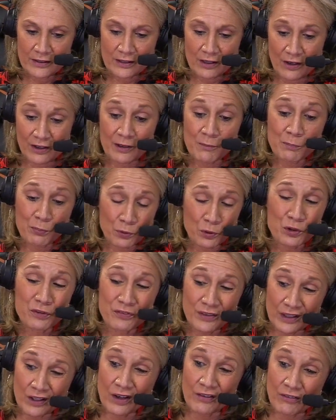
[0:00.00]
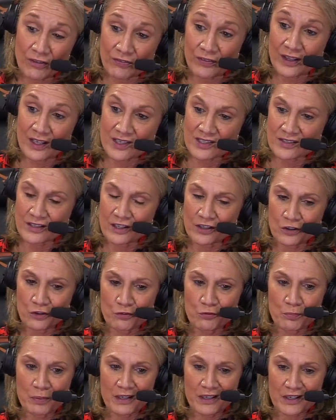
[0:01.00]
on improving on the things that
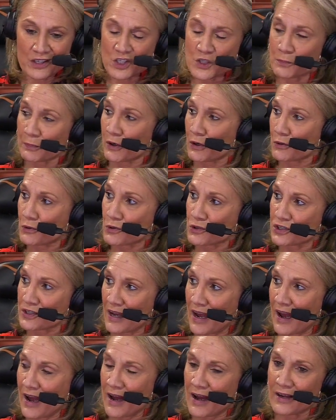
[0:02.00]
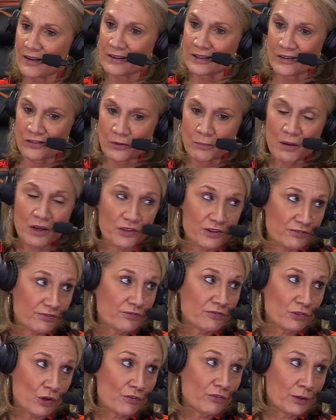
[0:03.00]
you've been exposed at in the month of
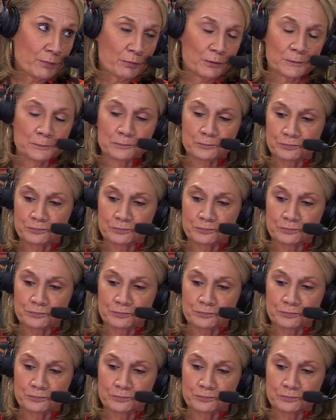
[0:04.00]
November?